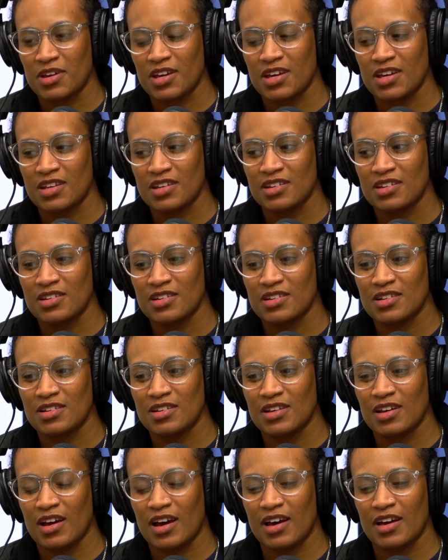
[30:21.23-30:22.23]
And
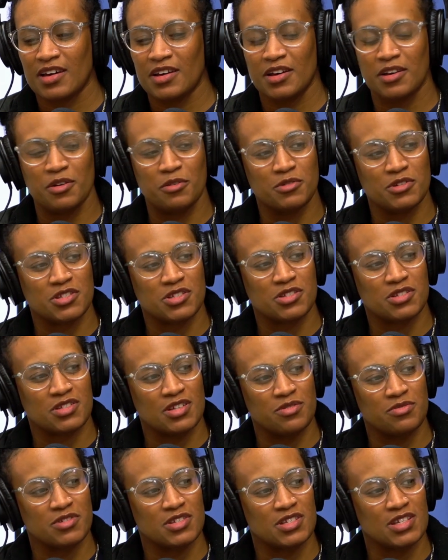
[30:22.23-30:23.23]

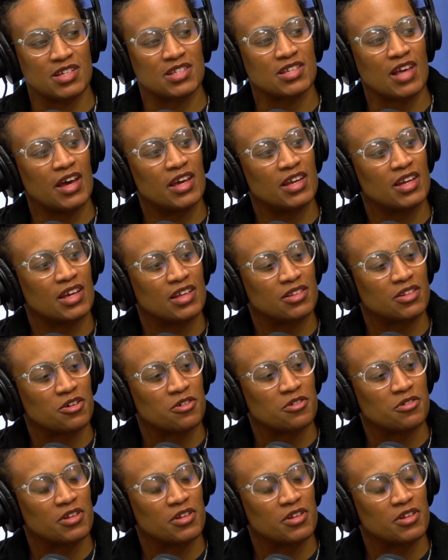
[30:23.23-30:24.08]
it was exciting though.